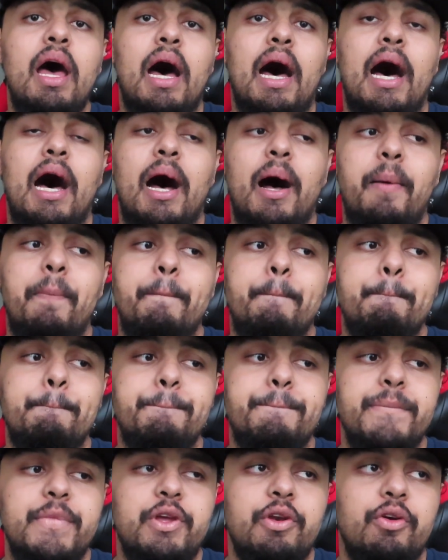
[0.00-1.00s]

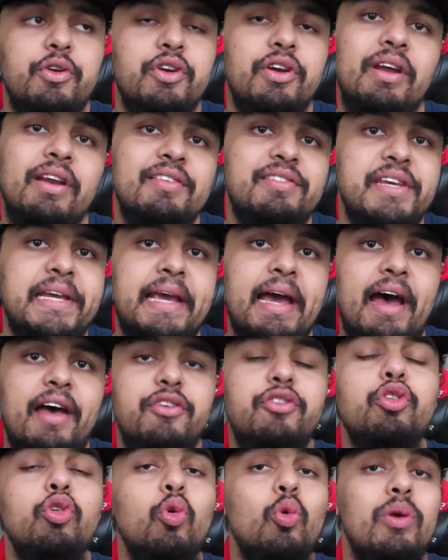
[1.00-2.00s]
You're going to see
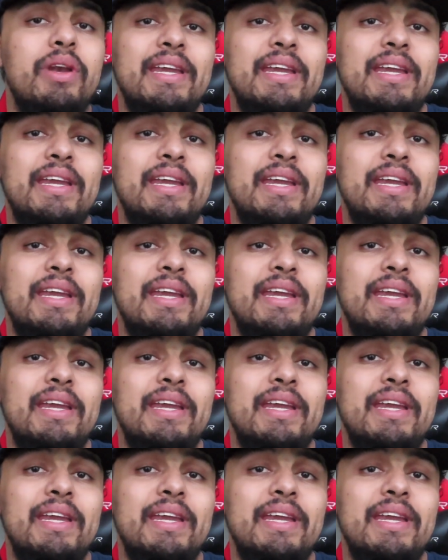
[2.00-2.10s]
guys who